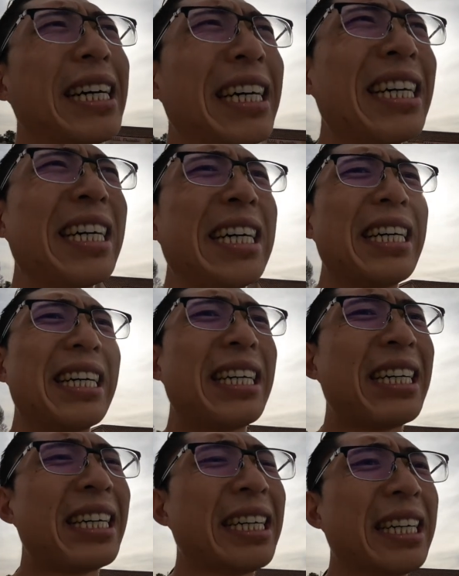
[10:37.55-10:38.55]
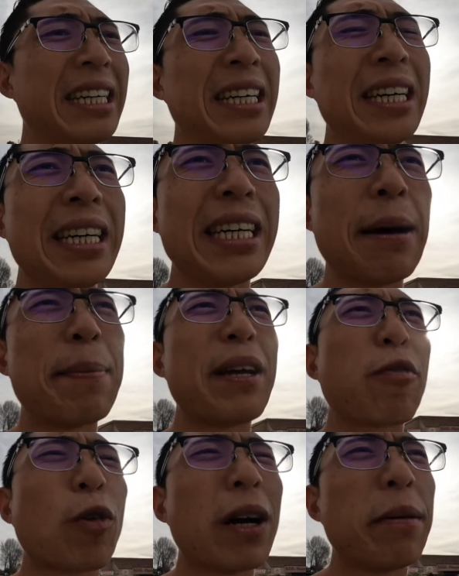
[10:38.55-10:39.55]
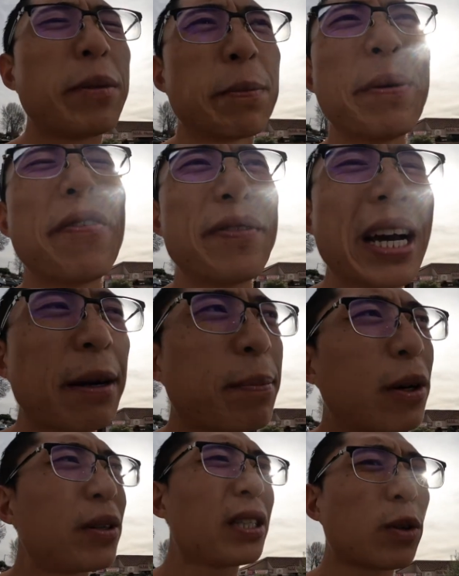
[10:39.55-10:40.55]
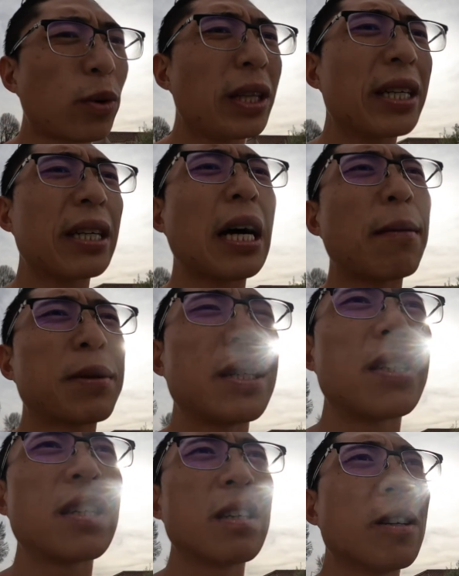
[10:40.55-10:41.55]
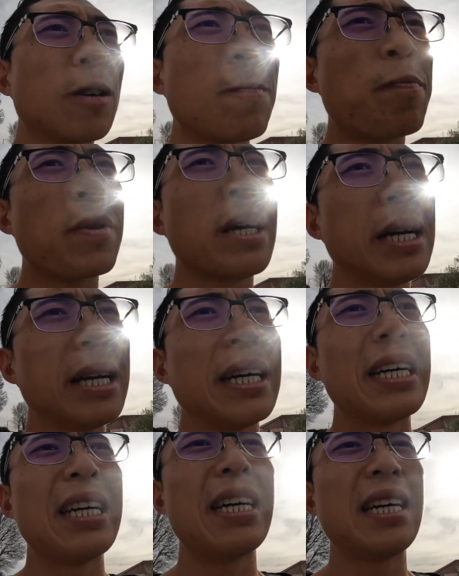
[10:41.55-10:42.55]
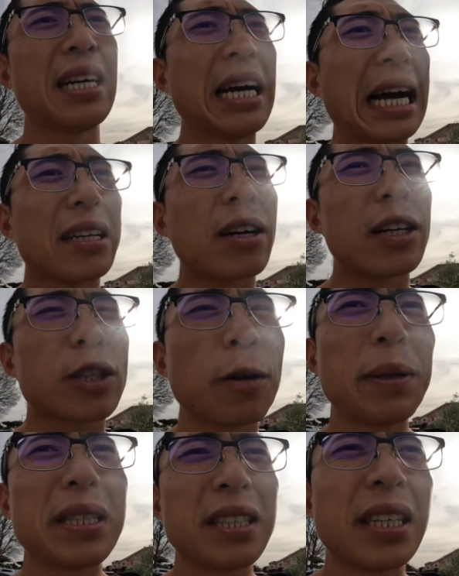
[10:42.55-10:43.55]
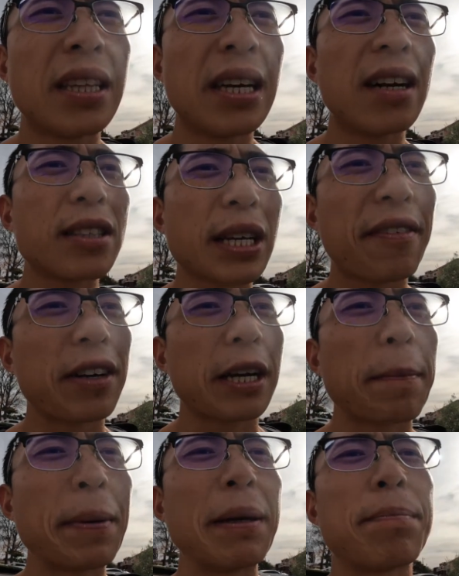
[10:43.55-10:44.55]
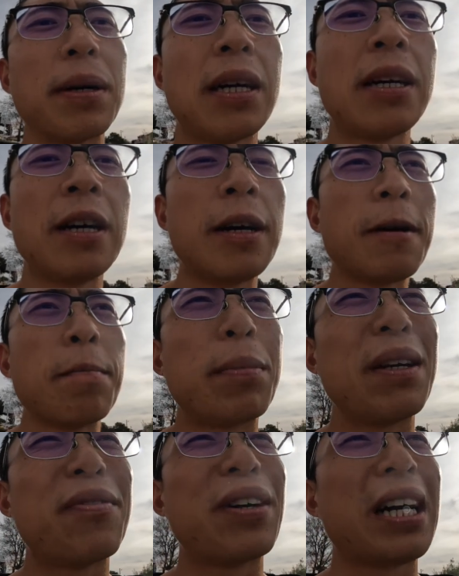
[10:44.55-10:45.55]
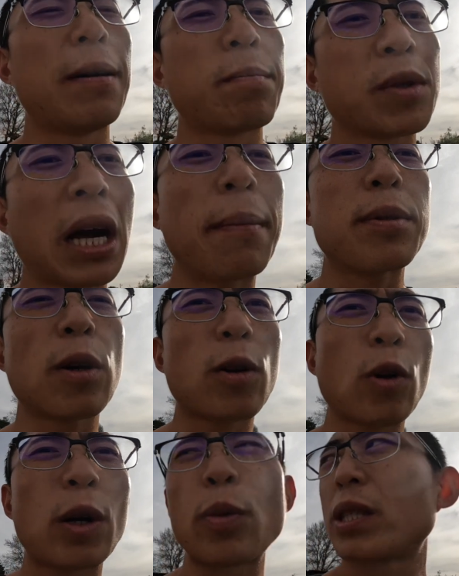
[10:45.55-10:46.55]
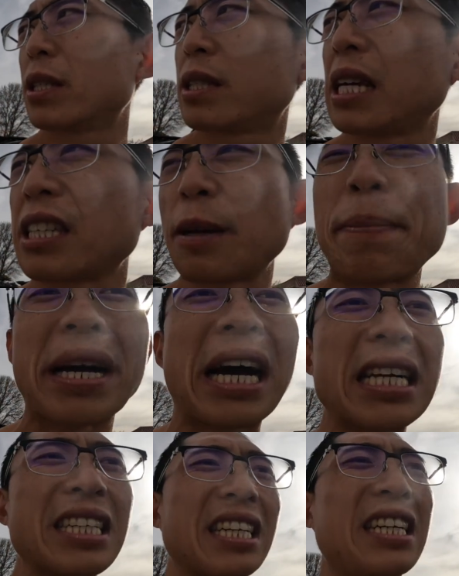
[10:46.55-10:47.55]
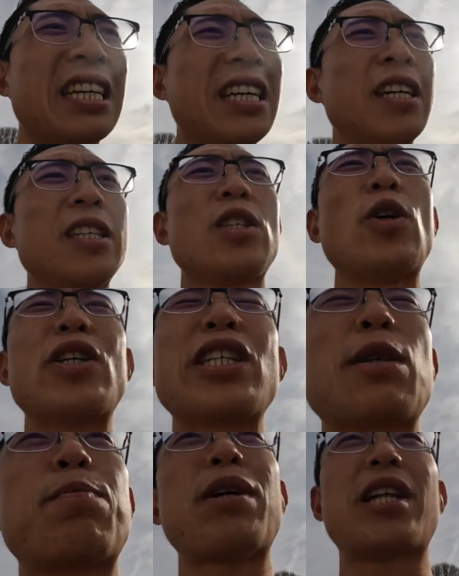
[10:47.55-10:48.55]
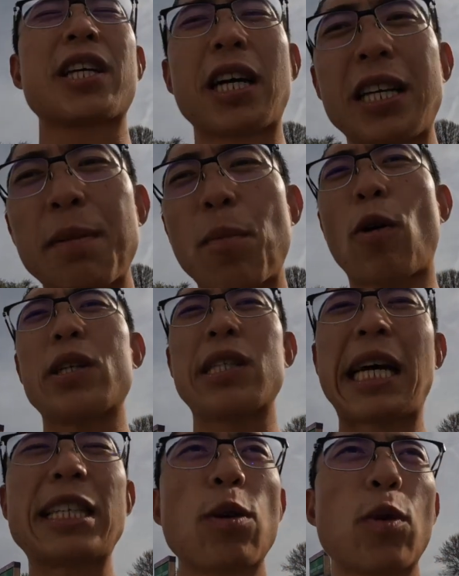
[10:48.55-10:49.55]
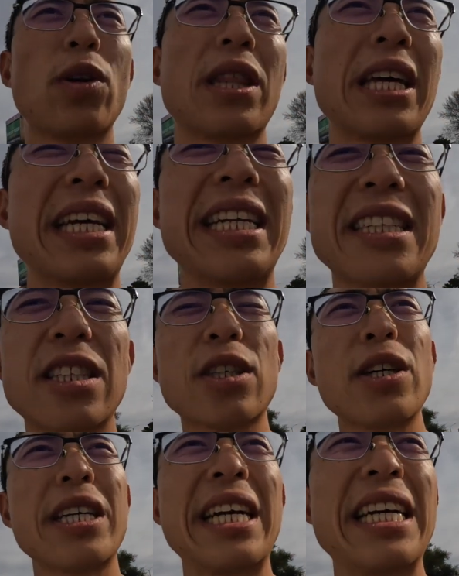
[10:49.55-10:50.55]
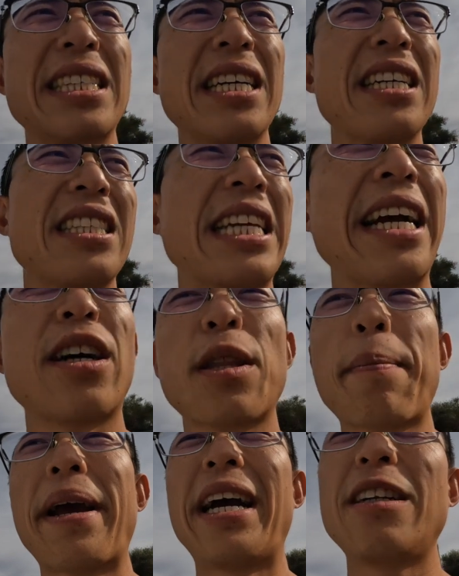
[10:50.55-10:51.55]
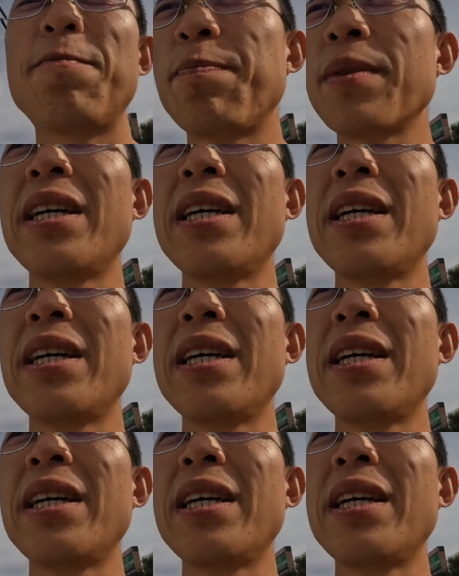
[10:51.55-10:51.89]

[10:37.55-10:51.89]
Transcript: Yeah, beef ribs, beef neck bone is a really good option too. At Costco Business Center, they also have like a beef top sirloin, which is essentially picanha. So you could just put on the cutting board, slice it real thin, and just cook it as a steak on the pan.